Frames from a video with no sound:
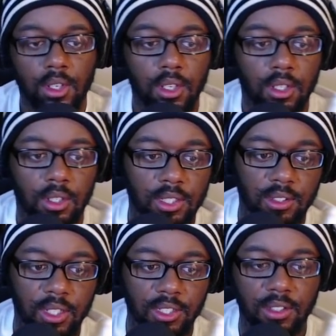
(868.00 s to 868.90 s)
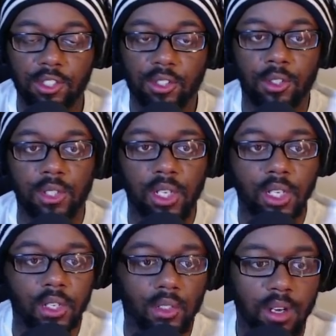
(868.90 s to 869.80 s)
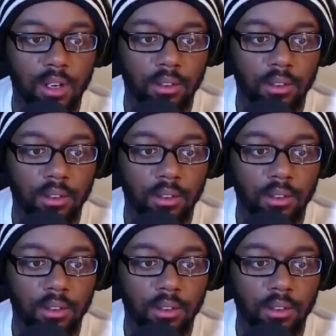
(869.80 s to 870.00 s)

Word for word: let's do the tickets now.